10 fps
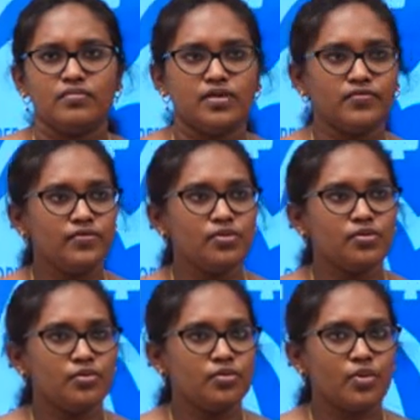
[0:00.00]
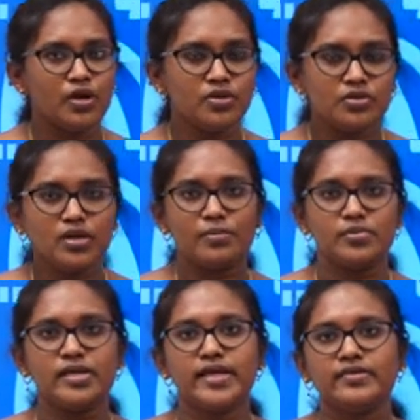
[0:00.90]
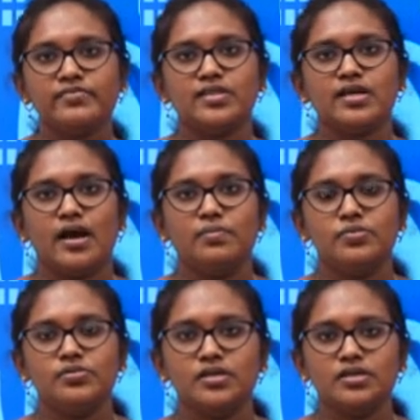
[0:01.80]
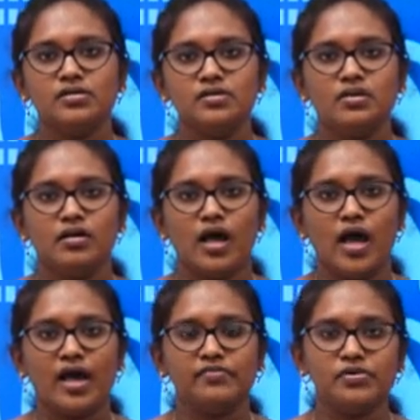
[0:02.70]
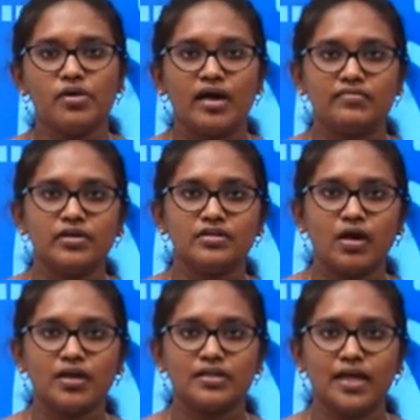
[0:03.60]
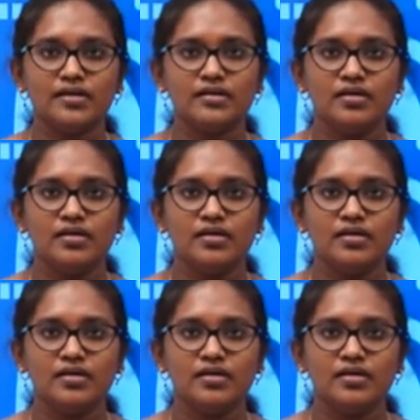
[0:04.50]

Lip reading: If you want to communicate with the computer, have you ever thought that